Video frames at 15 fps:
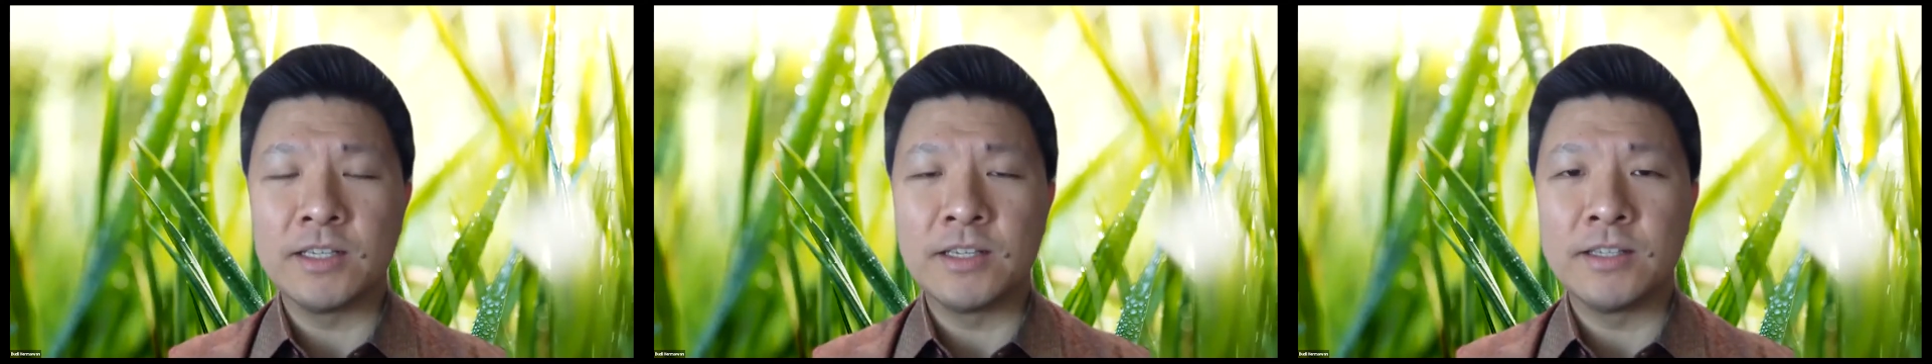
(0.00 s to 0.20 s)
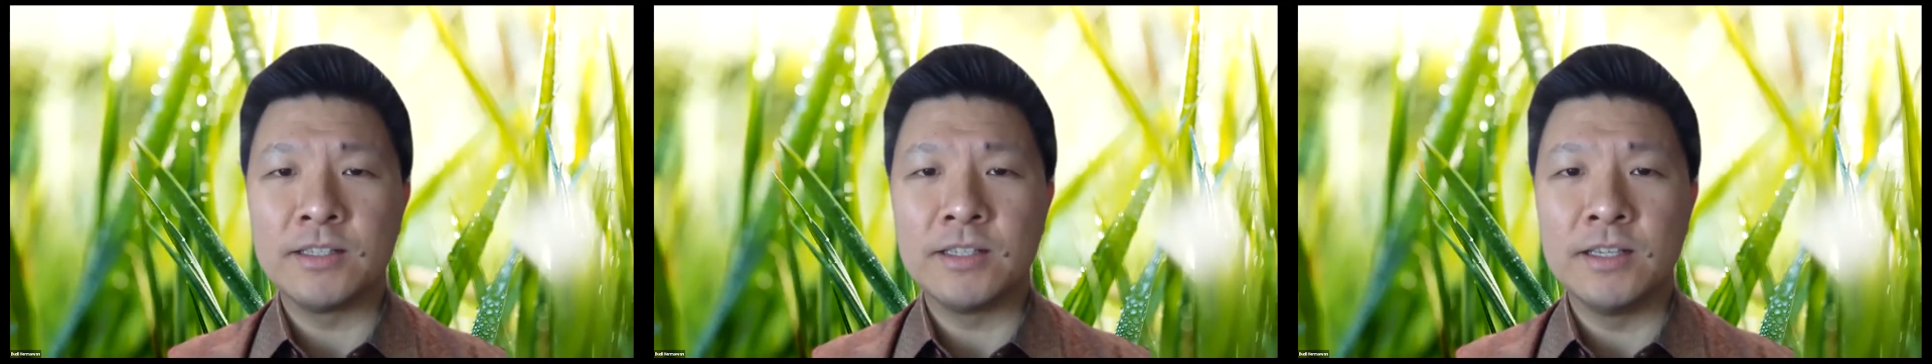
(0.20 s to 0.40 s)

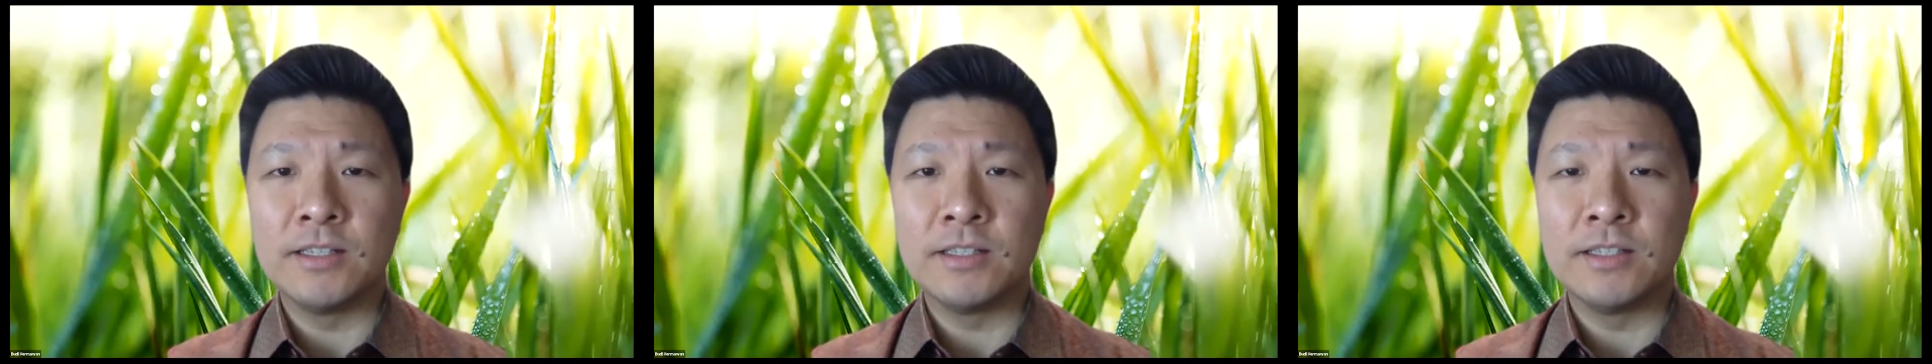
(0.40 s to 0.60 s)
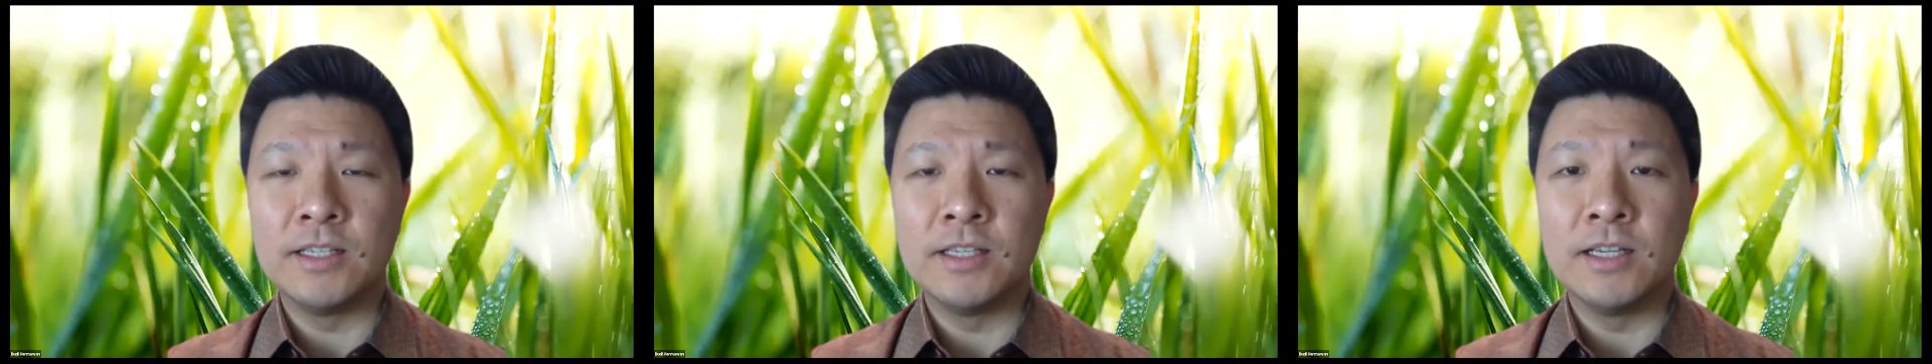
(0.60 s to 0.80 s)

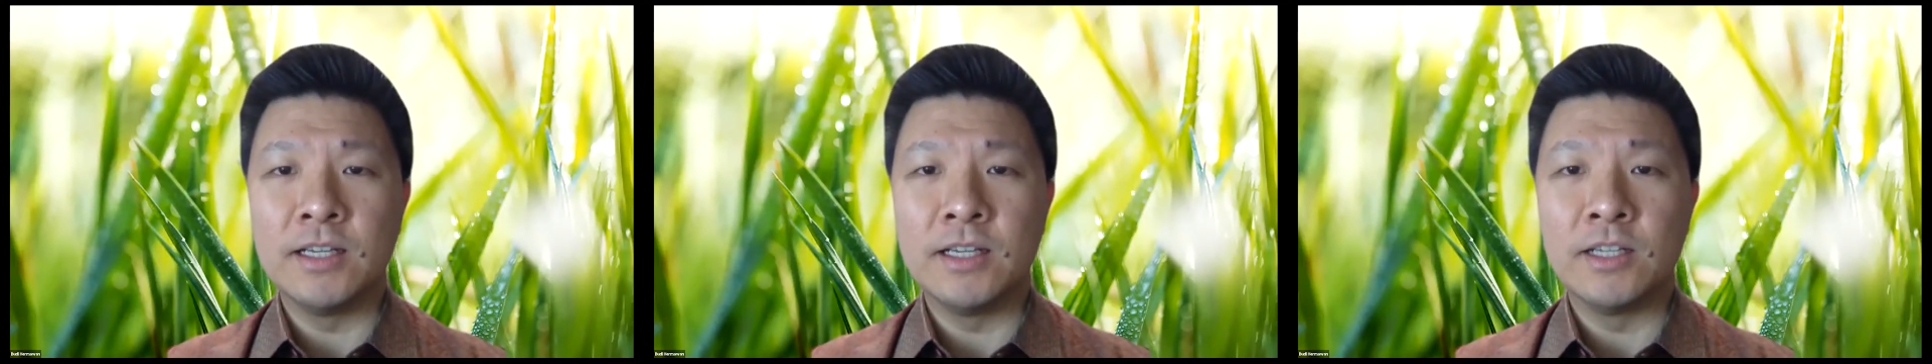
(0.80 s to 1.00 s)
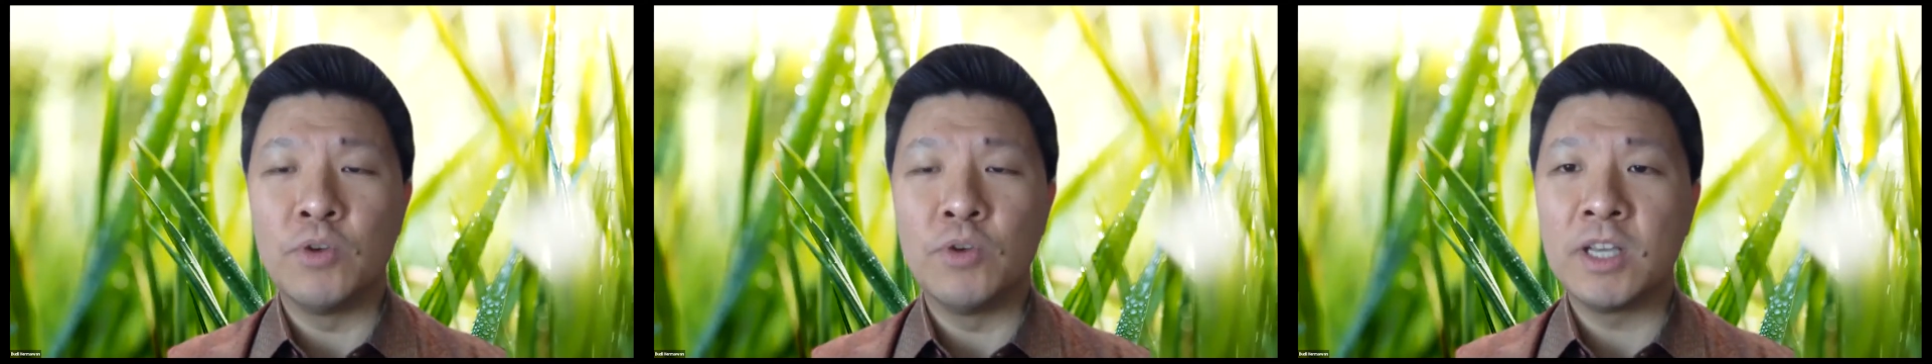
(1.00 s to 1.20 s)
is
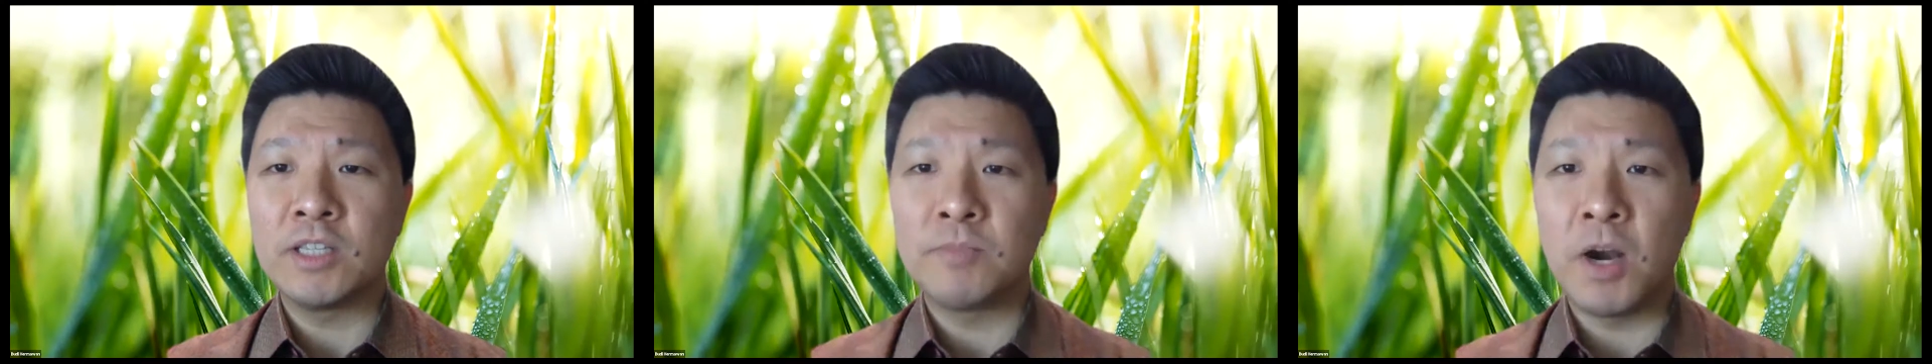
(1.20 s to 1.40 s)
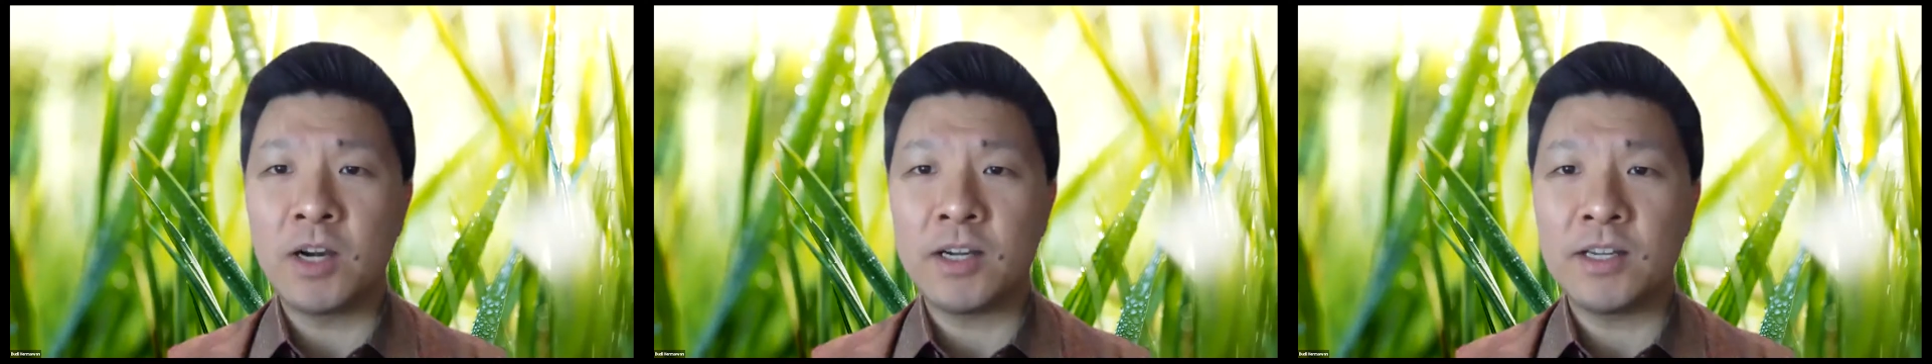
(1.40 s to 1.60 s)
the US
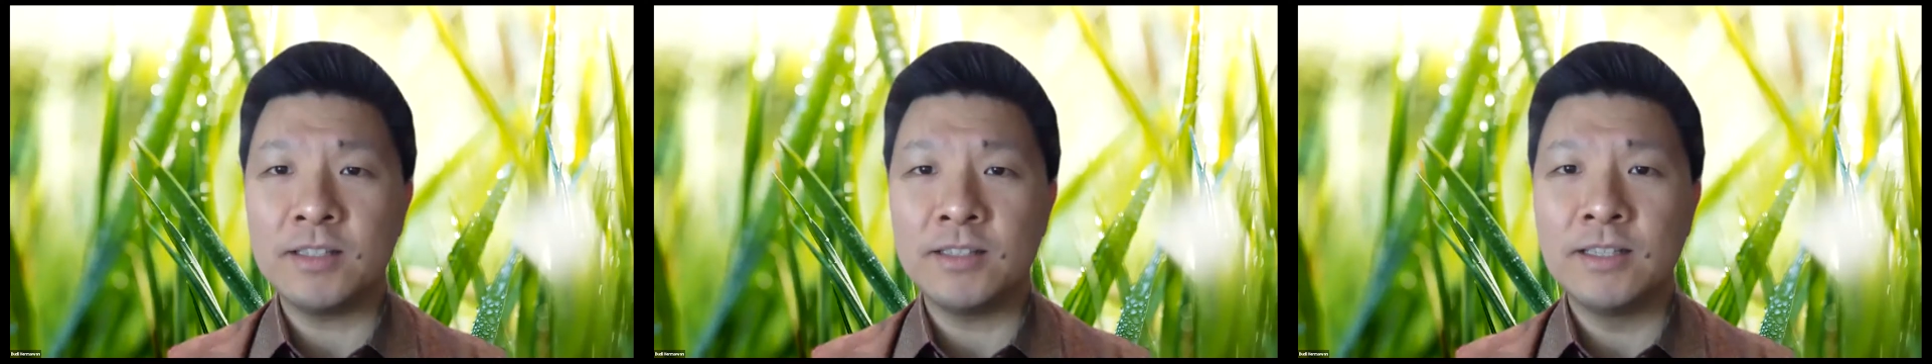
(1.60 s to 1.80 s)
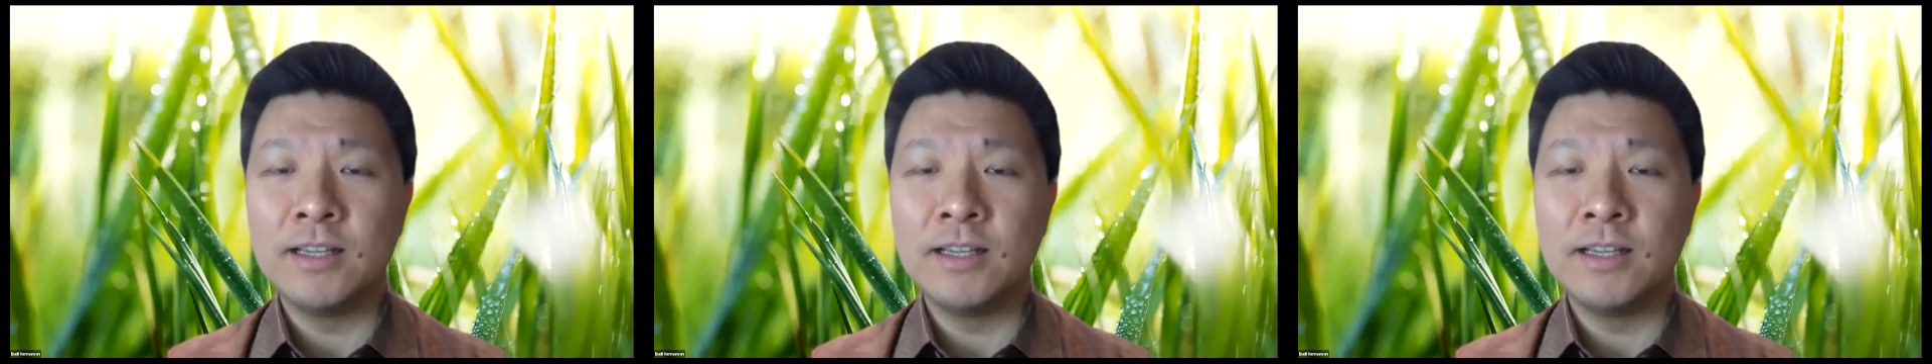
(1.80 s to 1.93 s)
market,